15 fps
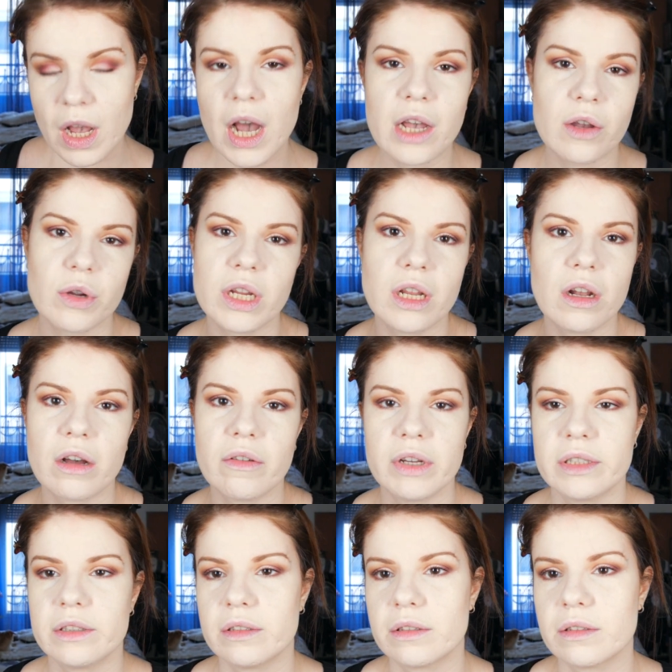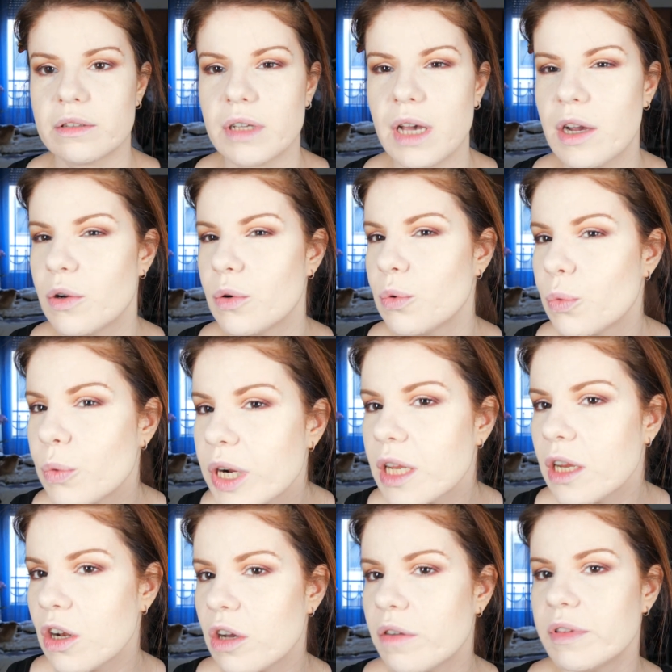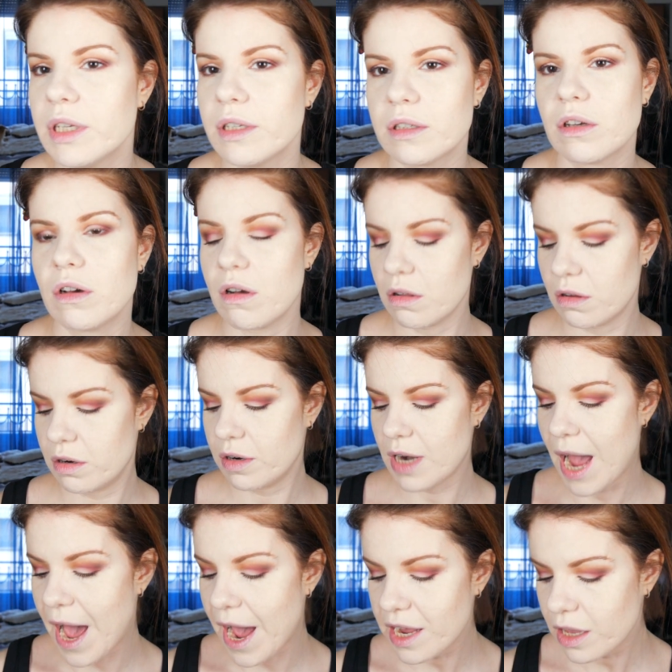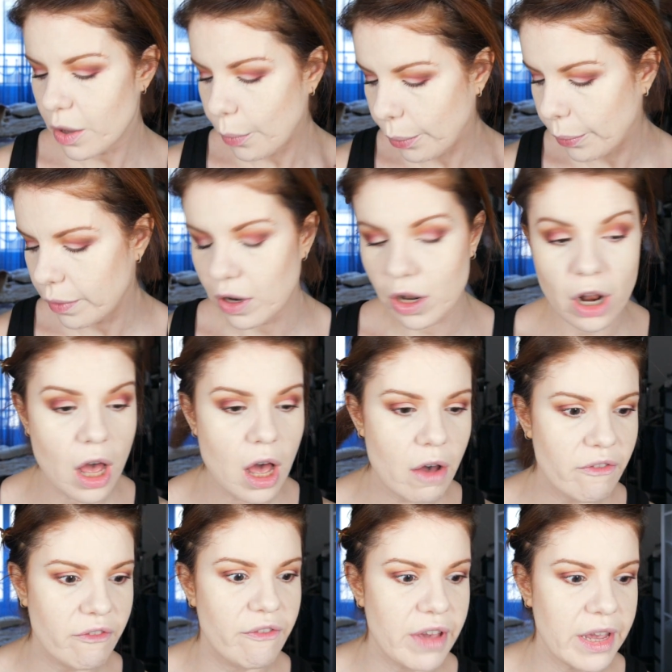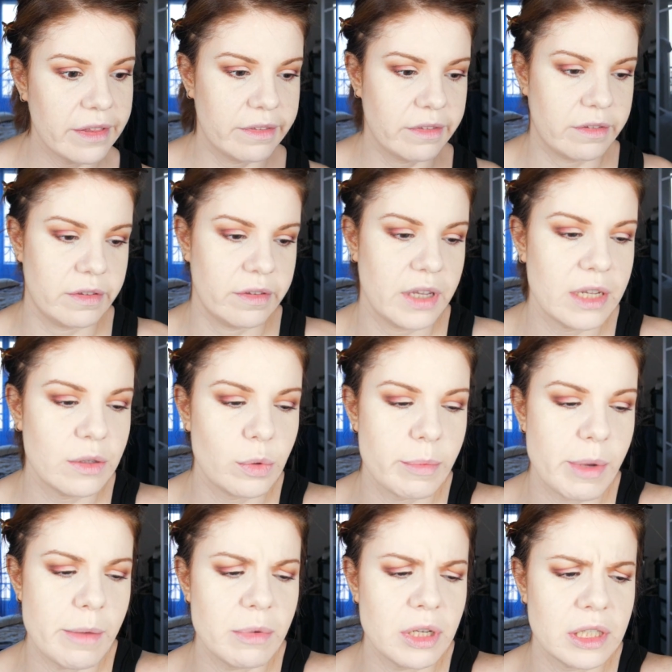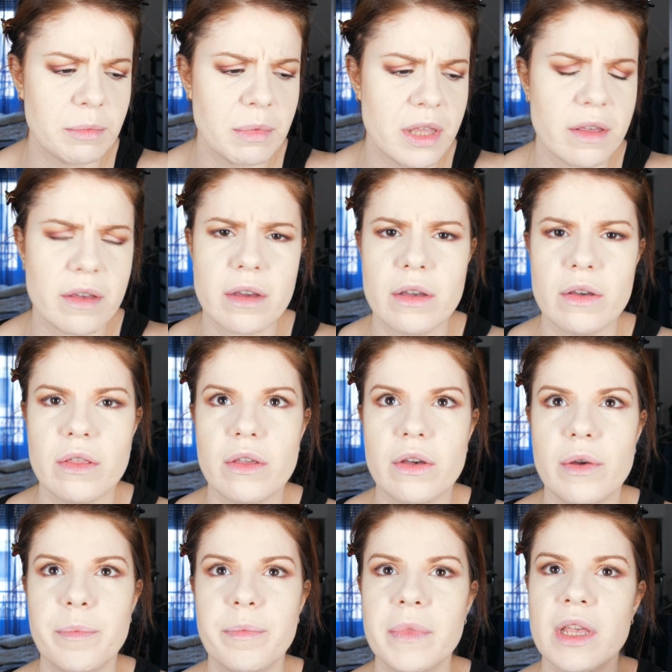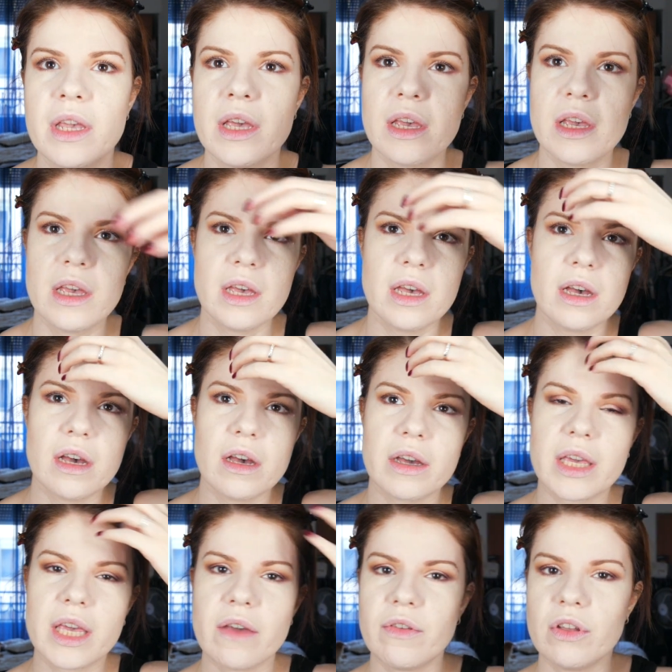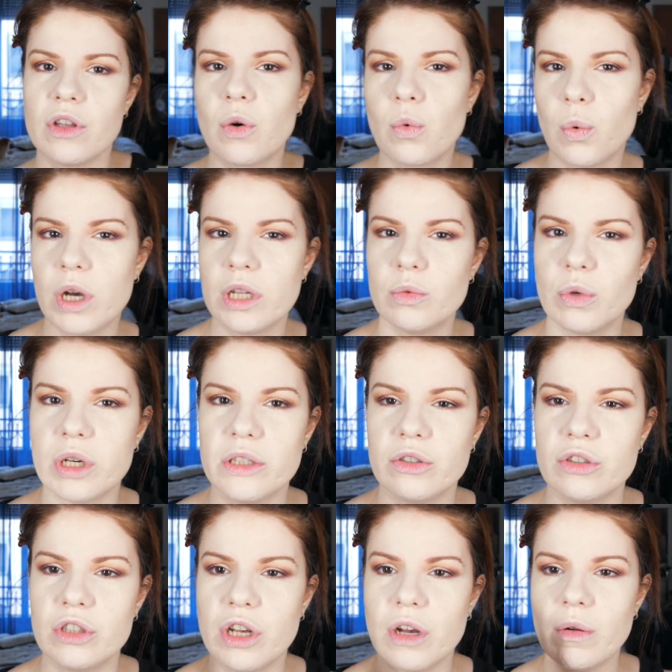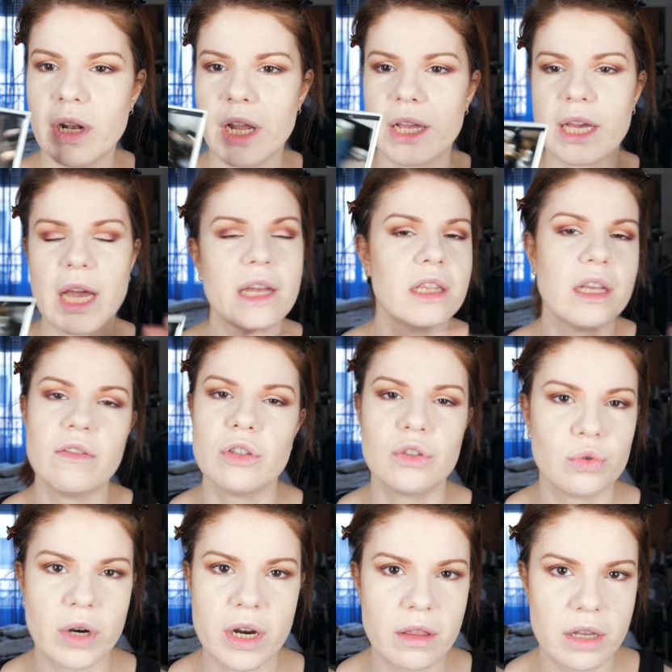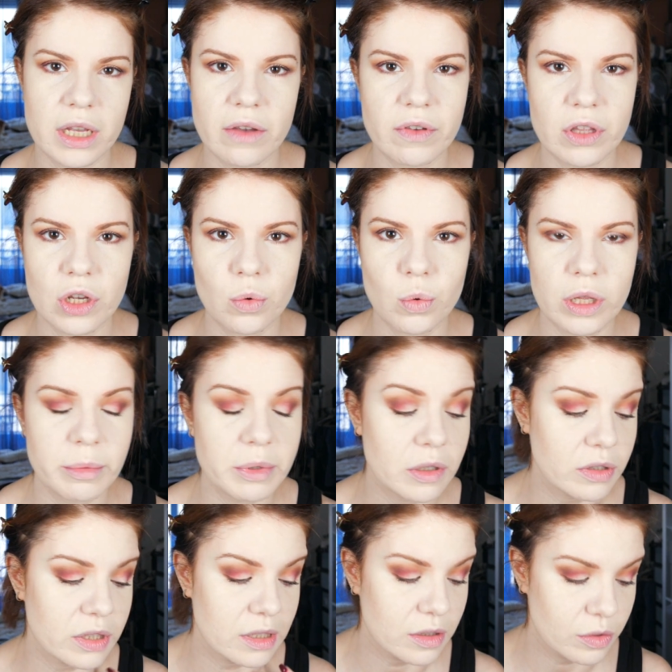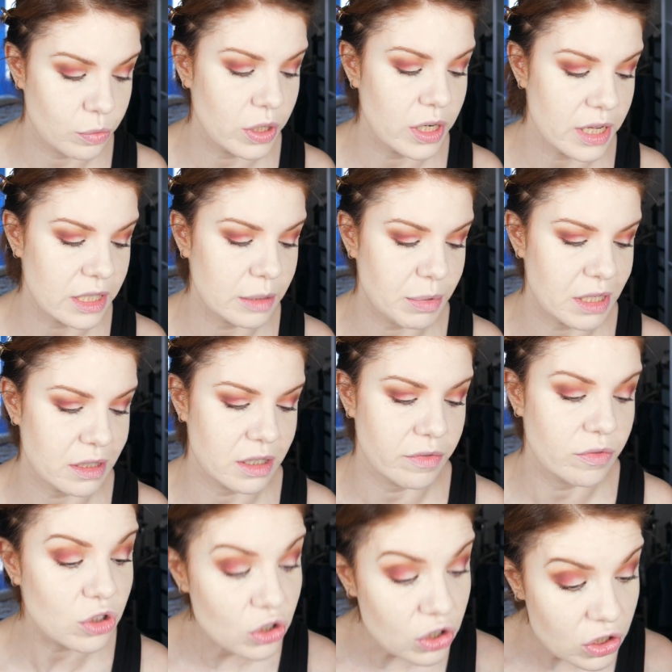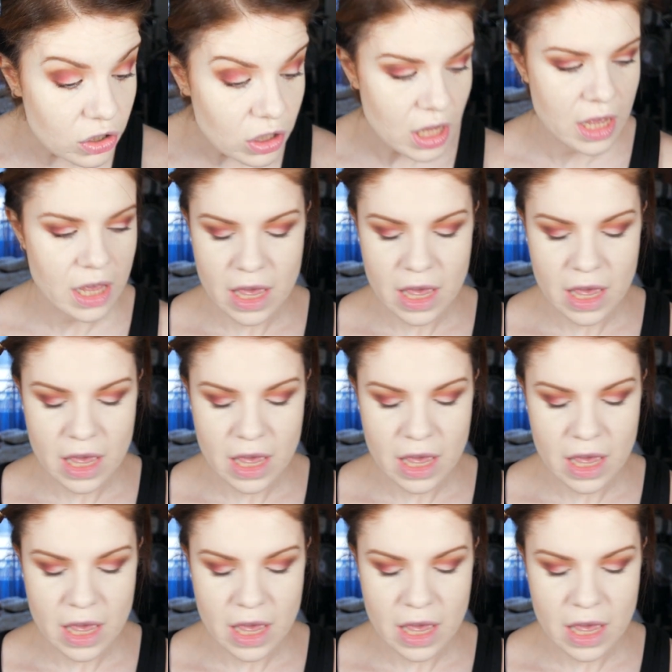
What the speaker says: I really love it. I really love this color. I love it. It remembers me the Kevin Aquan one, you know, like I never tried the Kevin Aquan because it's really expensive too,